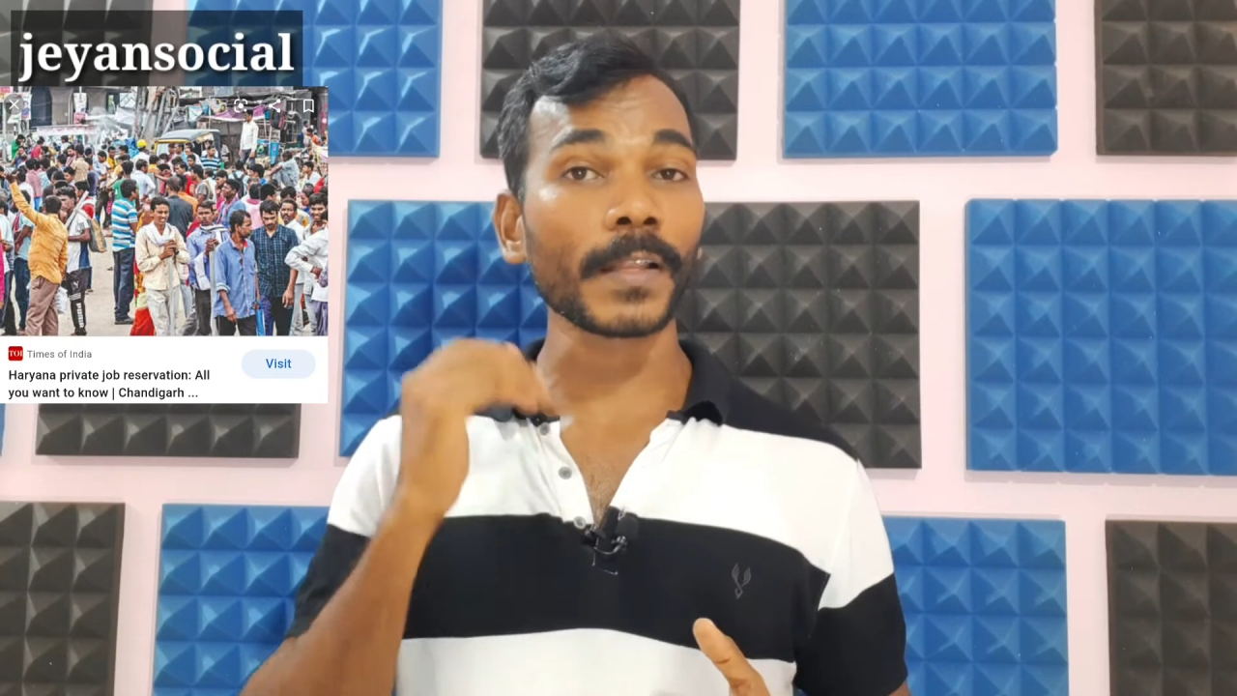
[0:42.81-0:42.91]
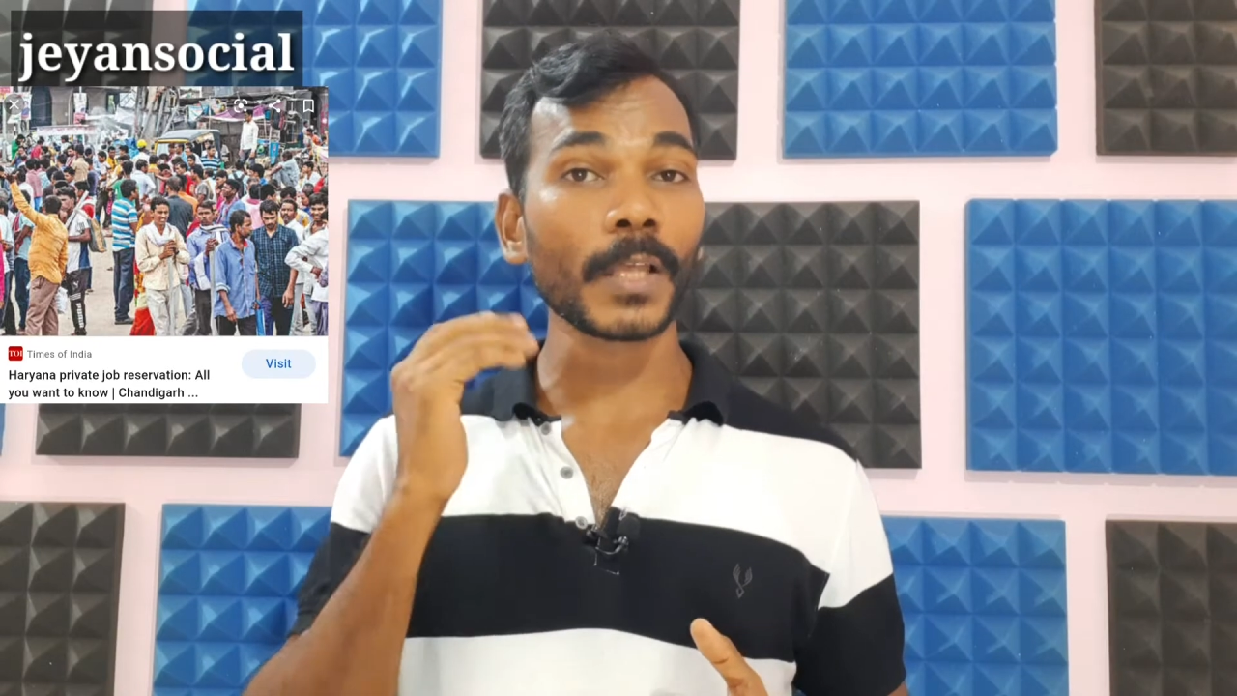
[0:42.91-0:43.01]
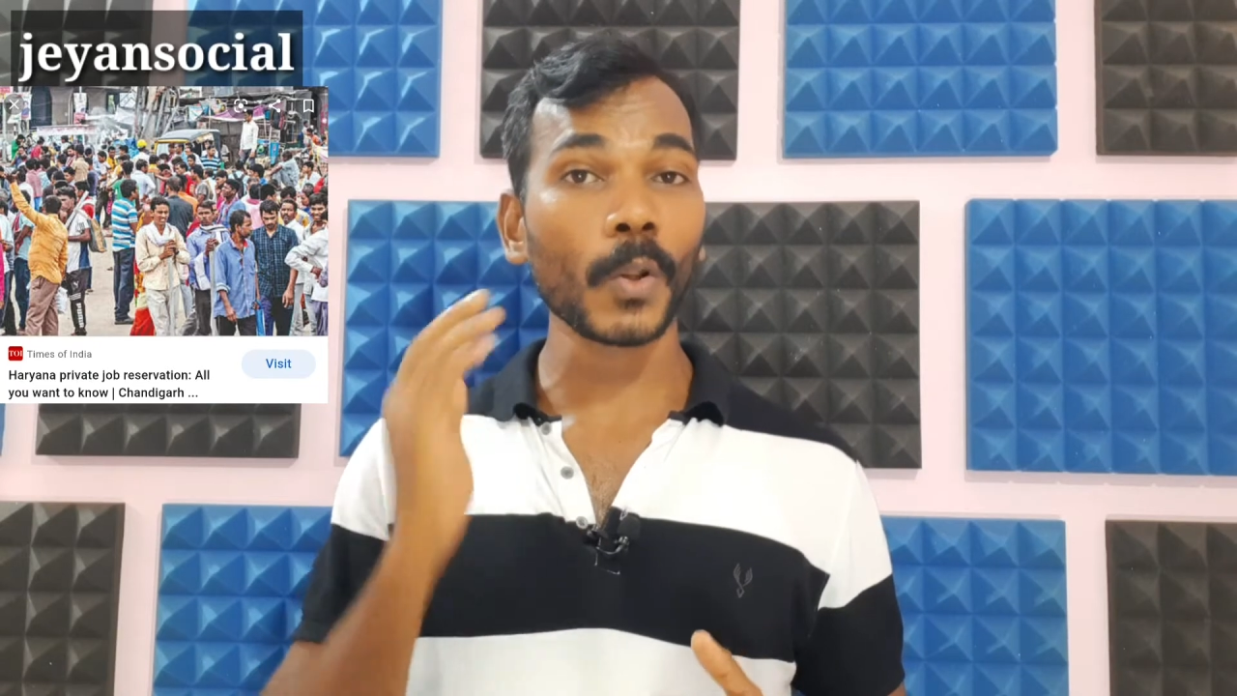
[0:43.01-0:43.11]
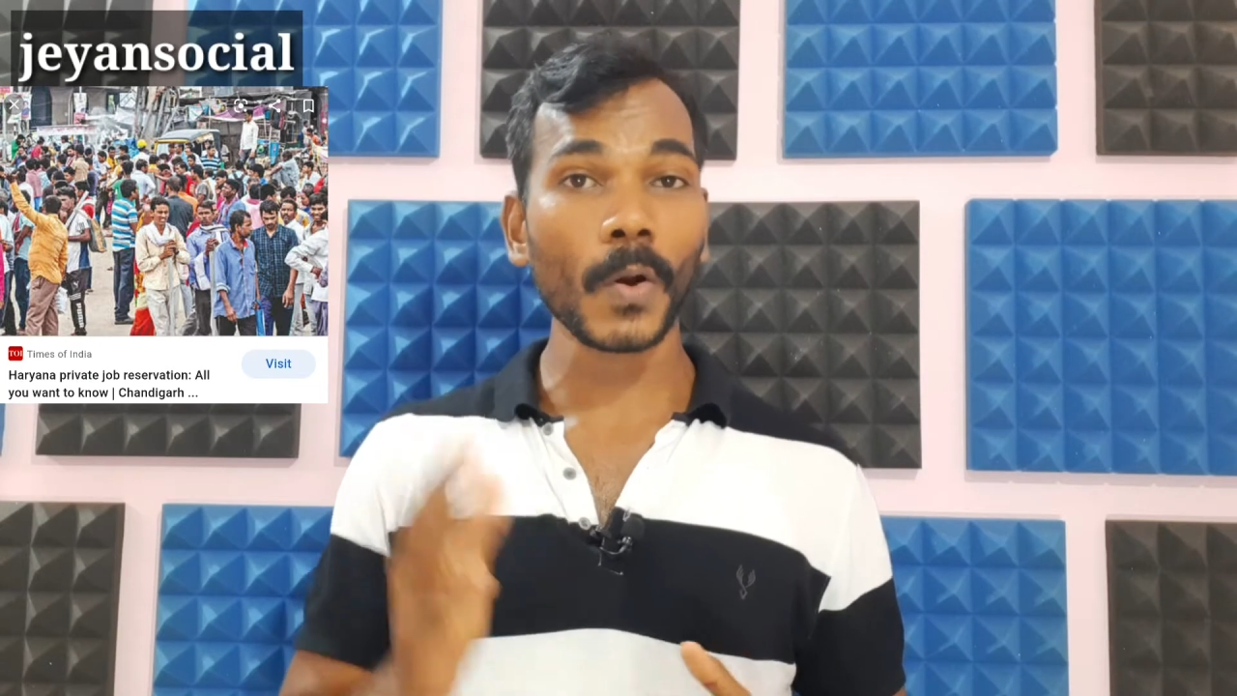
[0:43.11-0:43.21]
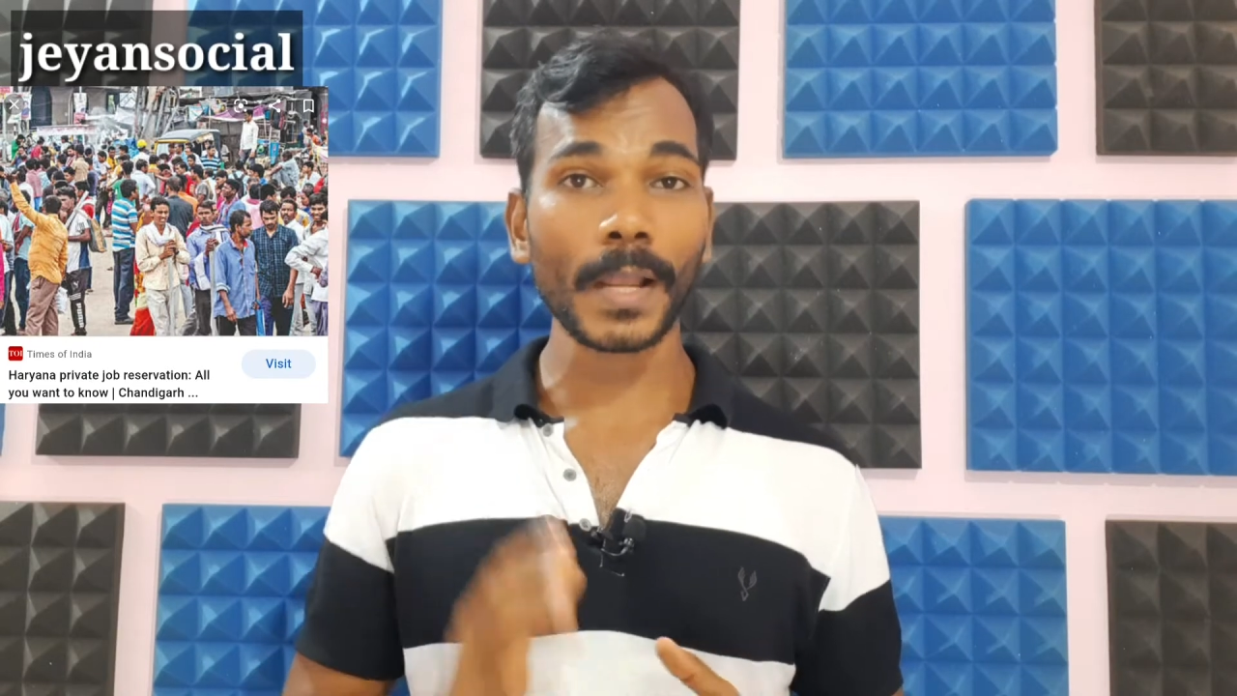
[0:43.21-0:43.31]

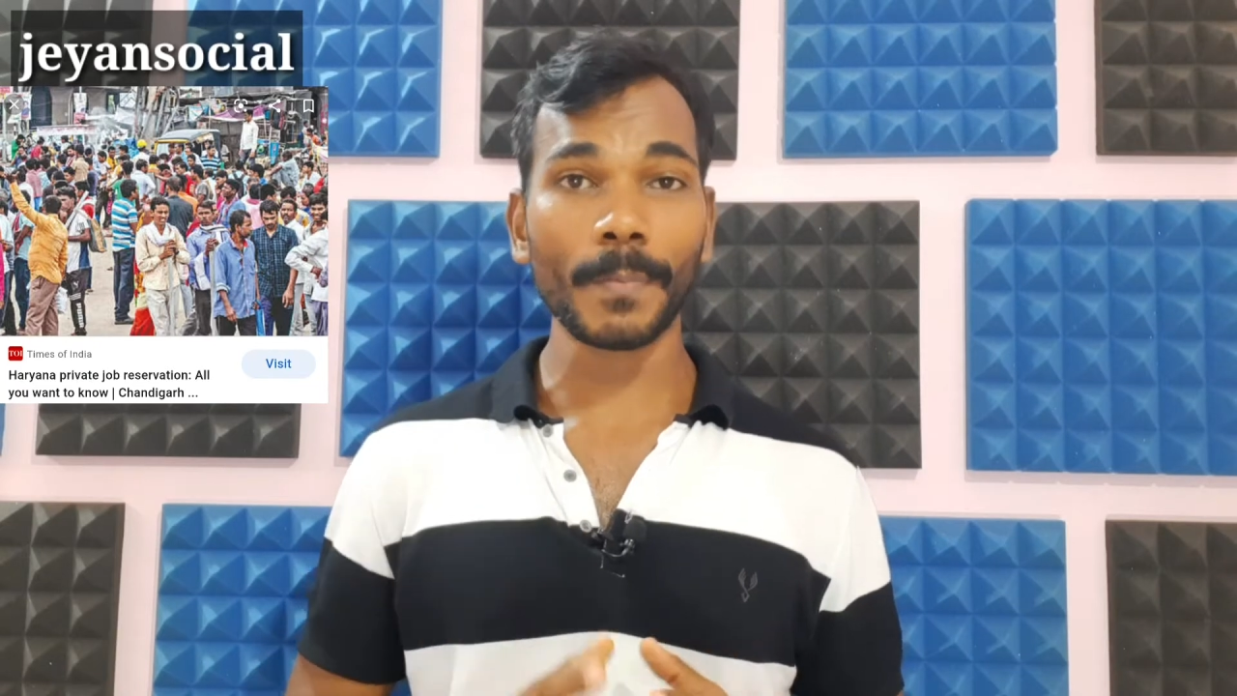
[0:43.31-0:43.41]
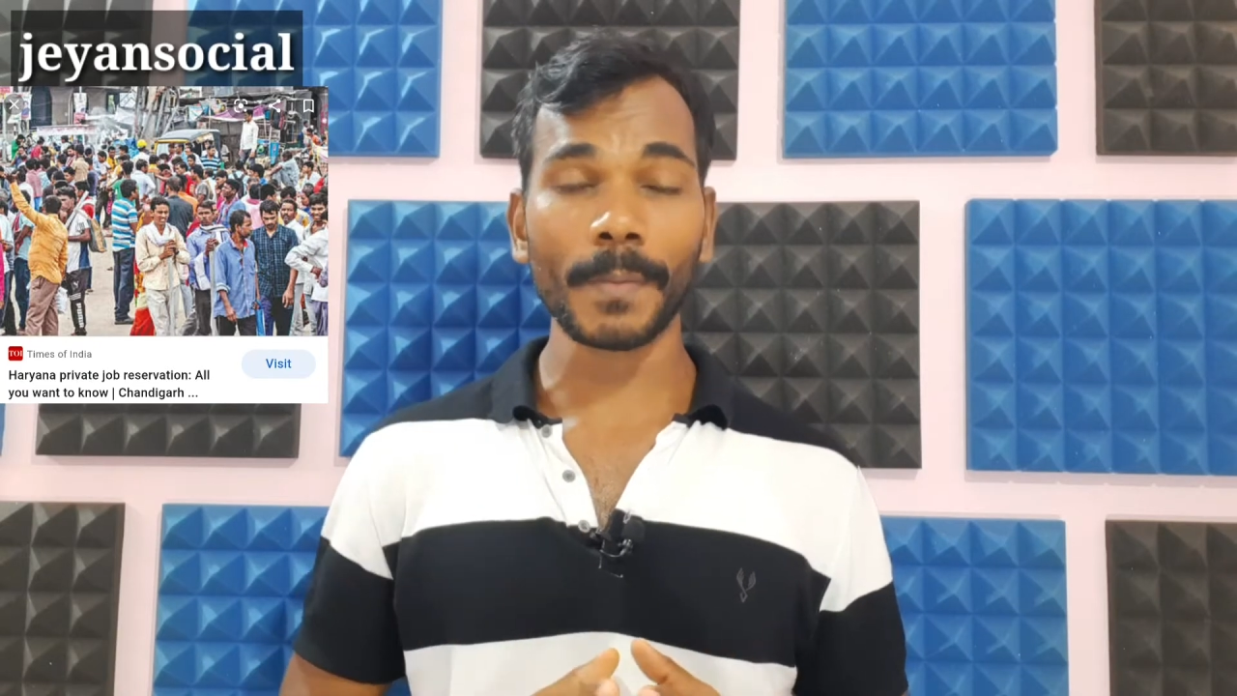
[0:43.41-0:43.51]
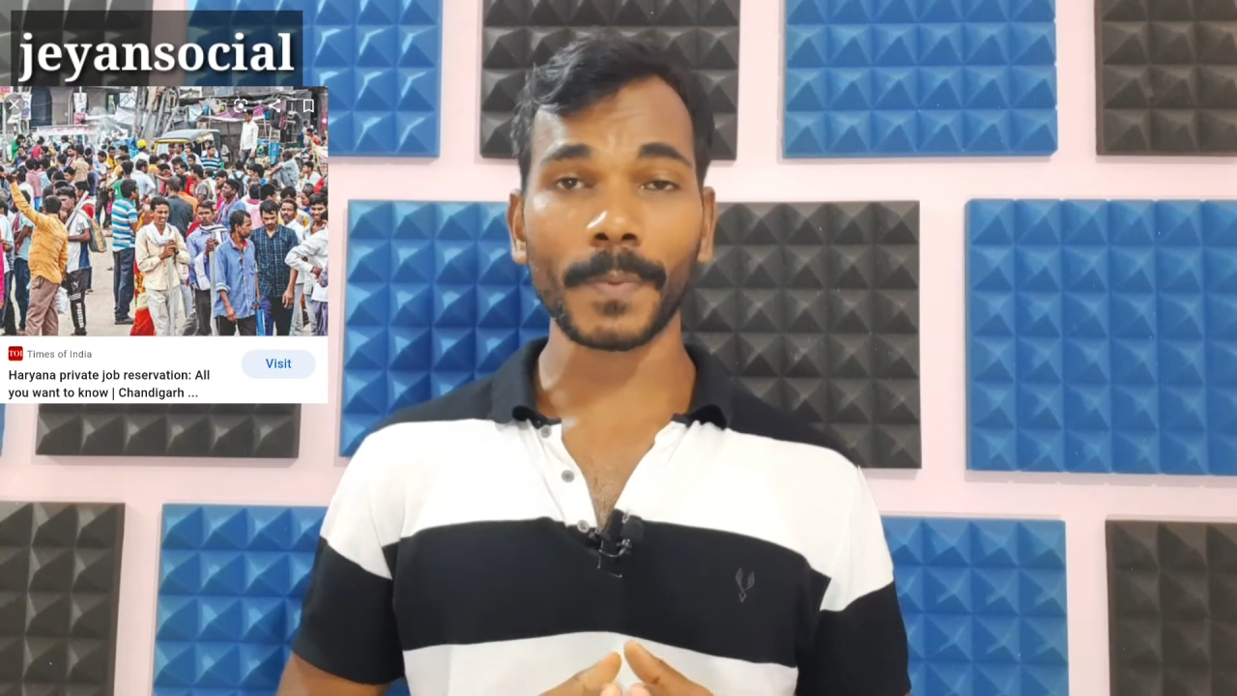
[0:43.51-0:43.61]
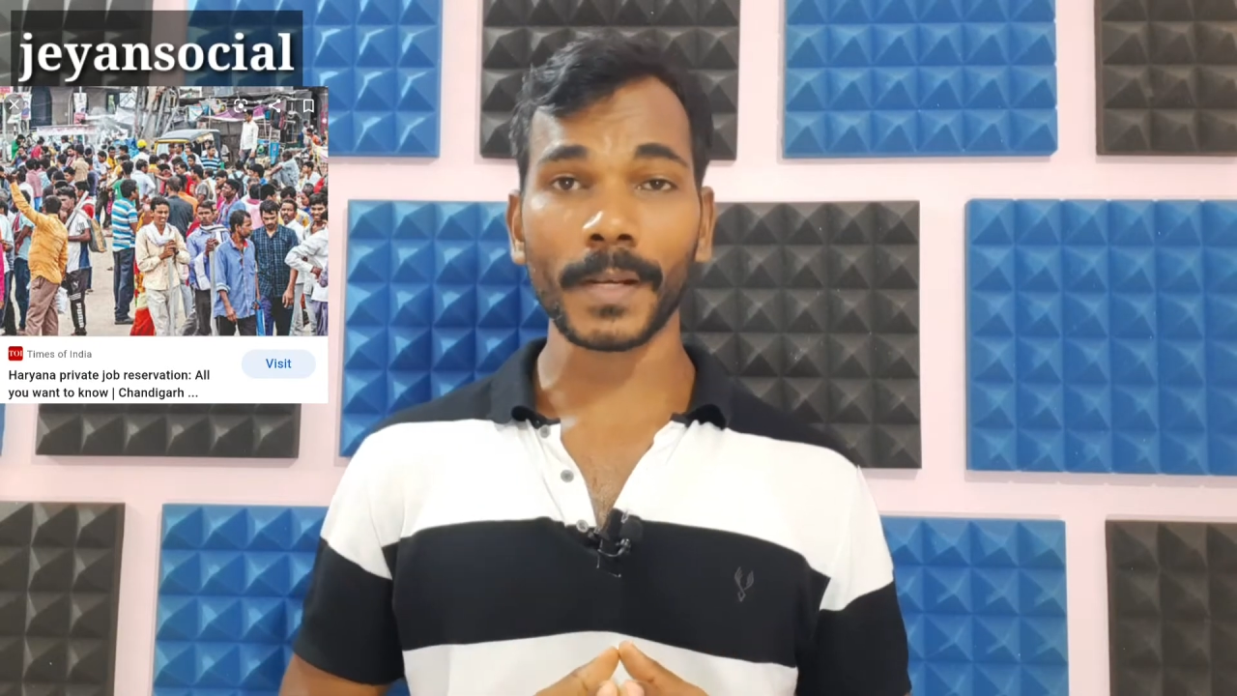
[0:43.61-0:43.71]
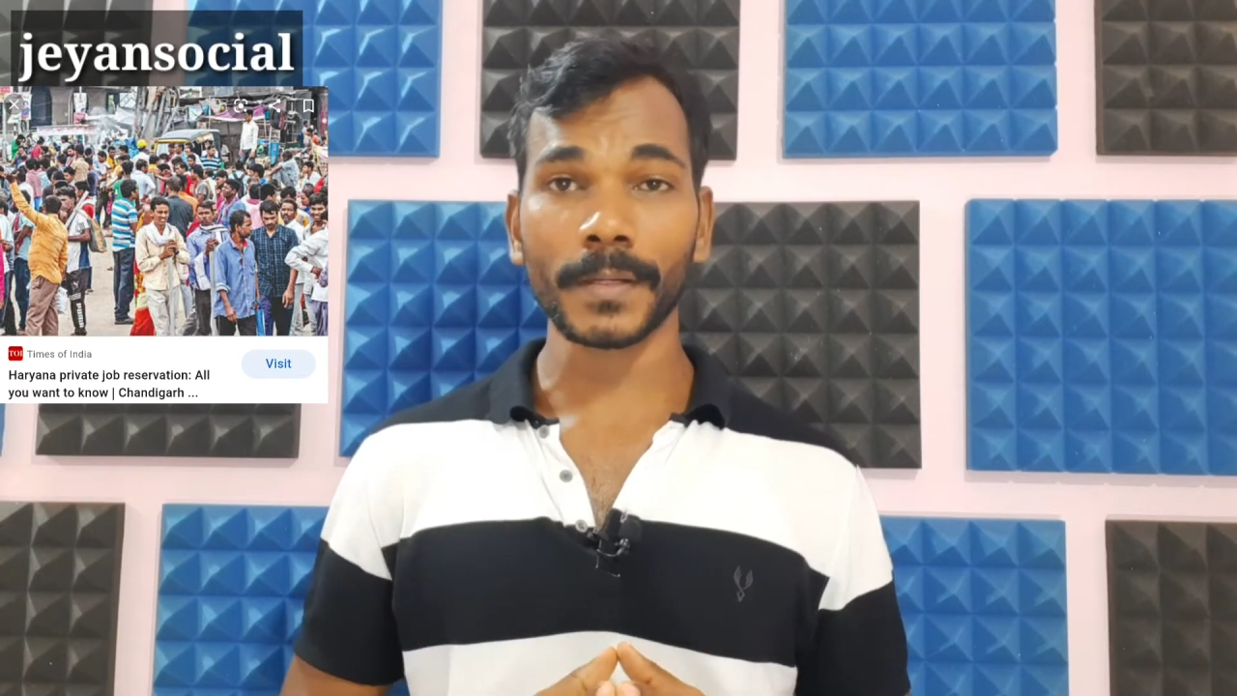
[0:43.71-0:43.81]
the local
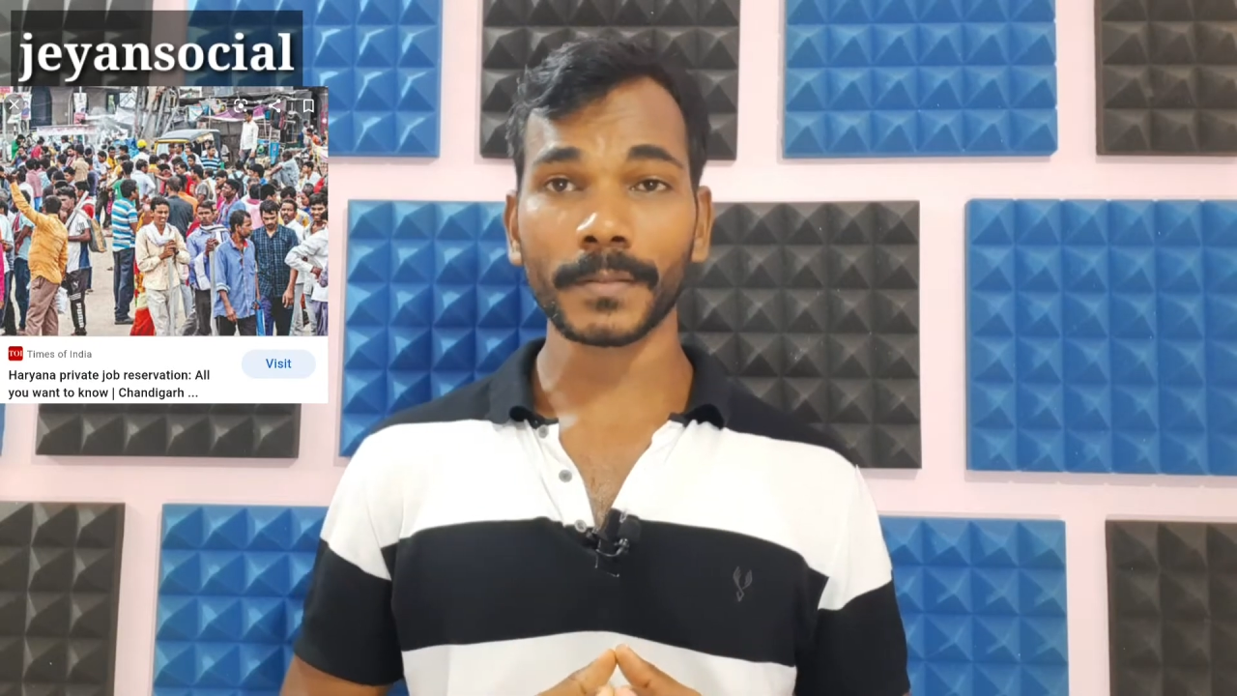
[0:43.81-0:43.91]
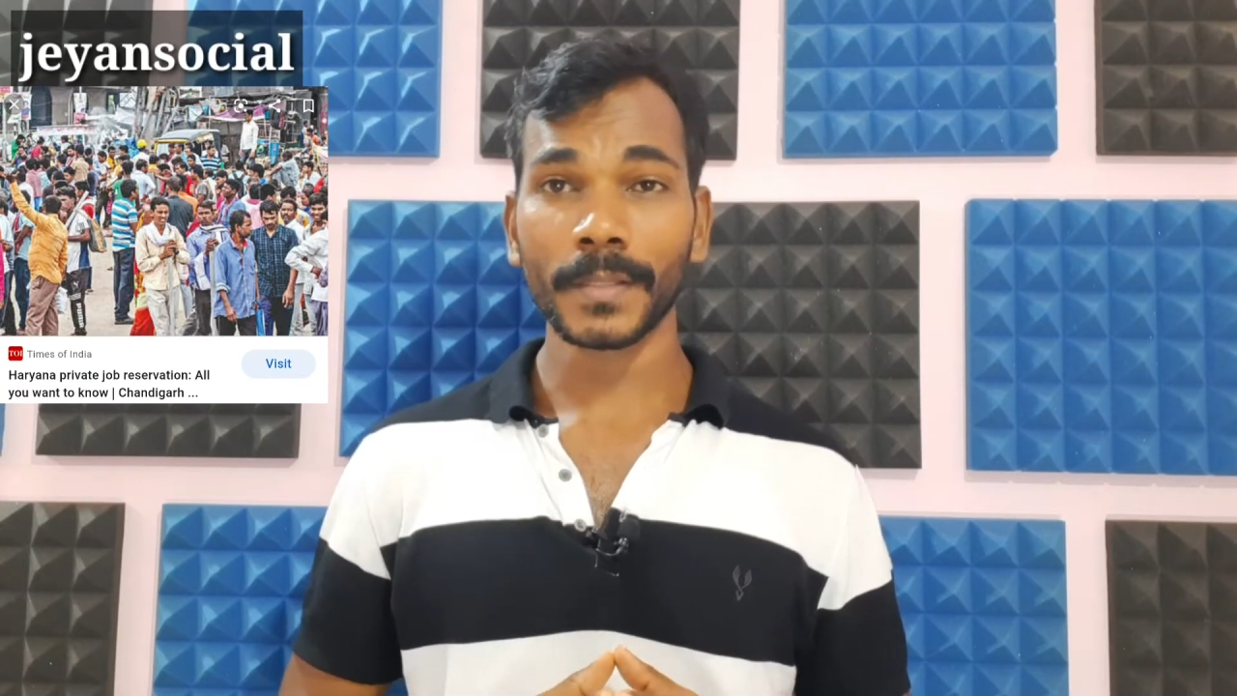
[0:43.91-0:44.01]
people.